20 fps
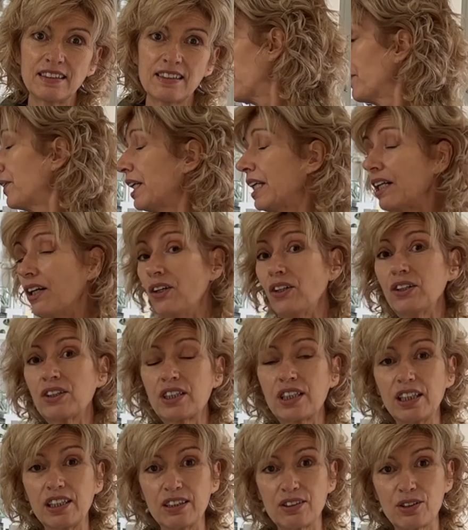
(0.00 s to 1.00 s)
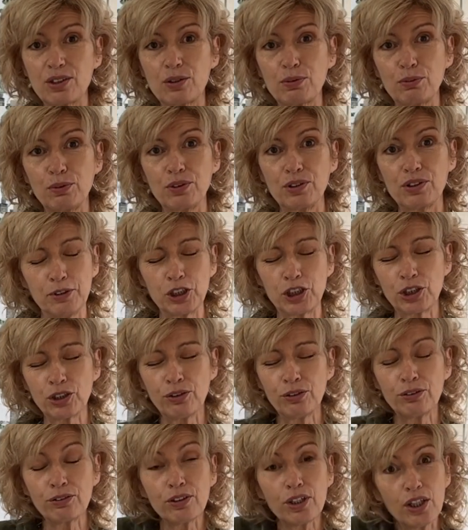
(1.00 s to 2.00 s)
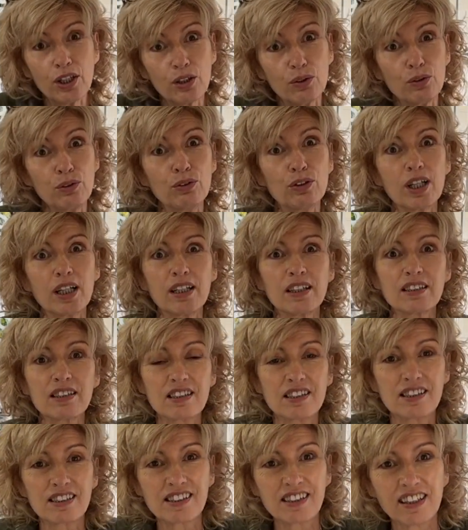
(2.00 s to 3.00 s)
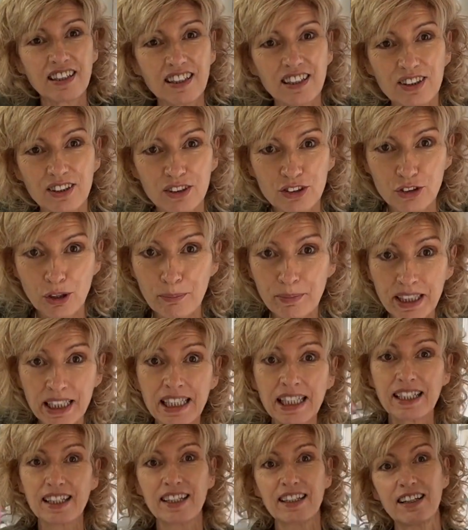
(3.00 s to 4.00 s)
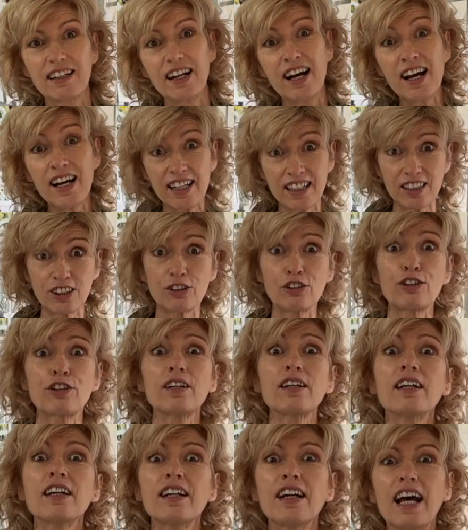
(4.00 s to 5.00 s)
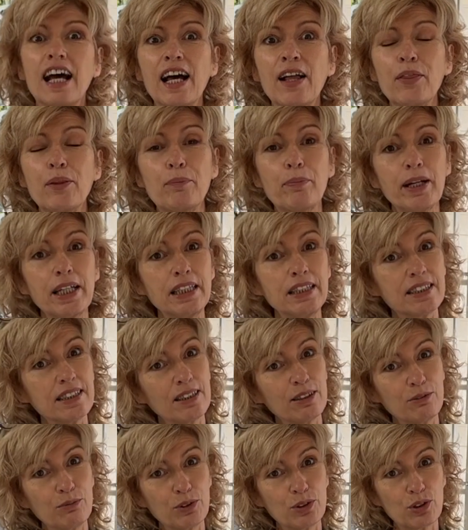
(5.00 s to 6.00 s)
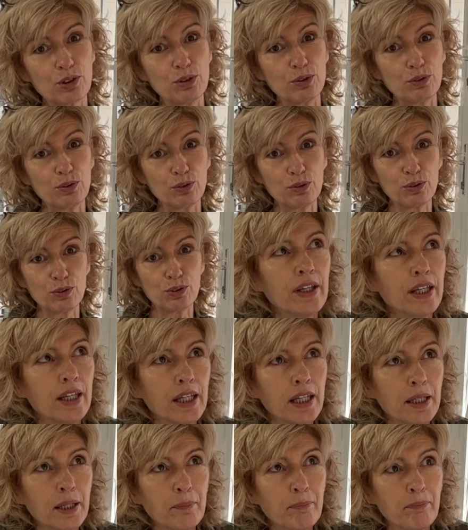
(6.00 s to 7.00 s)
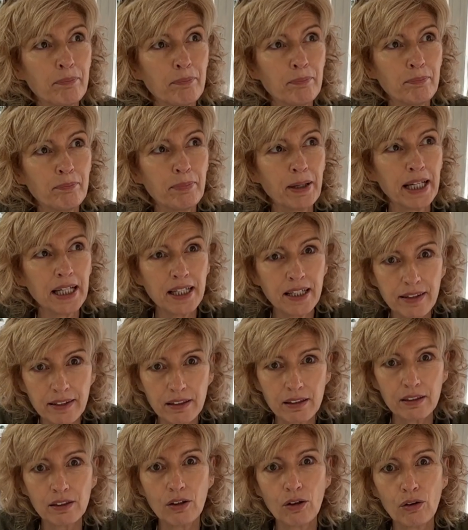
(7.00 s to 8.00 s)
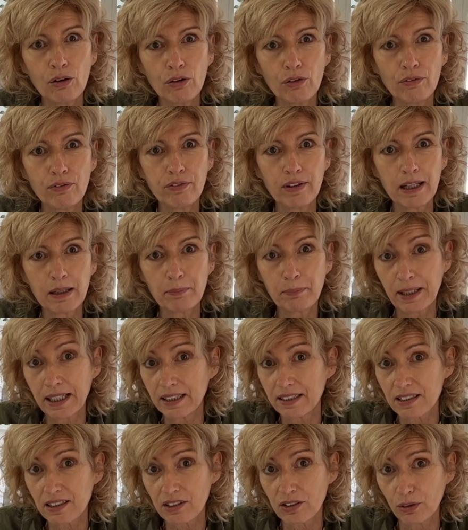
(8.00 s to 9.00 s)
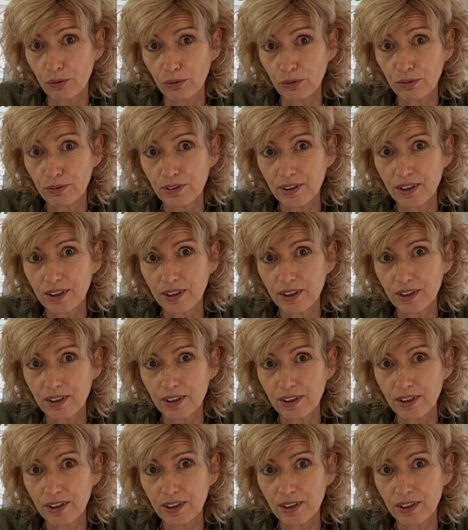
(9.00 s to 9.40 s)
The artist was Jean-Auguste Dominique Ingres, and the painting was called The Bather of Valpinçon.